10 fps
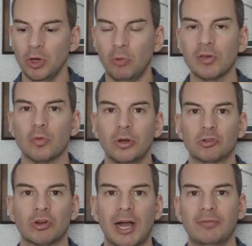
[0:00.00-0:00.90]
We always
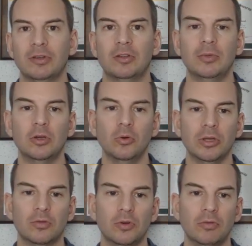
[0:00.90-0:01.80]
want traffic to be
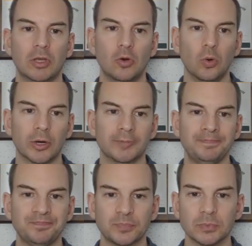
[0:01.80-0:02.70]
going through the core.
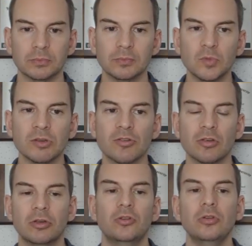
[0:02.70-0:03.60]

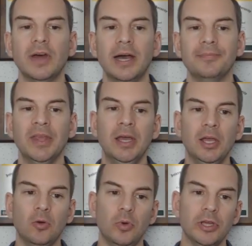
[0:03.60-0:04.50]
So to do that,
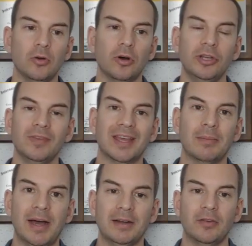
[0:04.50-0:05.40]
we go onto the
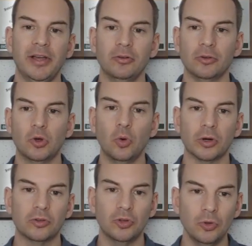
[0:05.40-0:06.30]
command line on
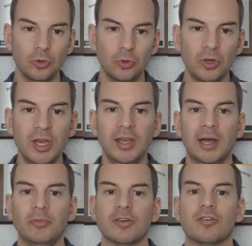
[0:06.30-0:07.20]
core 2
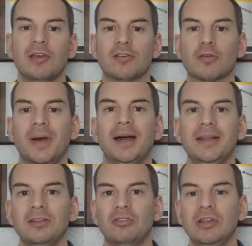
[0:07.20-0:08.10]
and we say
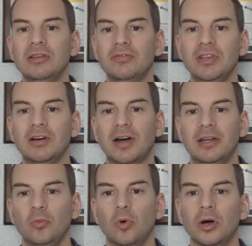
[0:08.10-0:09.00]
spanning tree
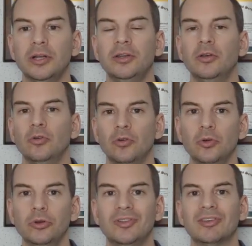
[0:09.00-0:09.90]
VLAN 1
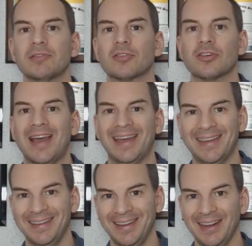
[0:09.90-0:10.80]
root
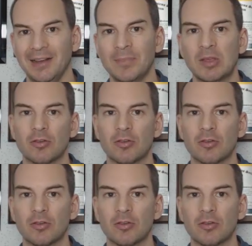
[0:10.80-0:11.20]
secondary.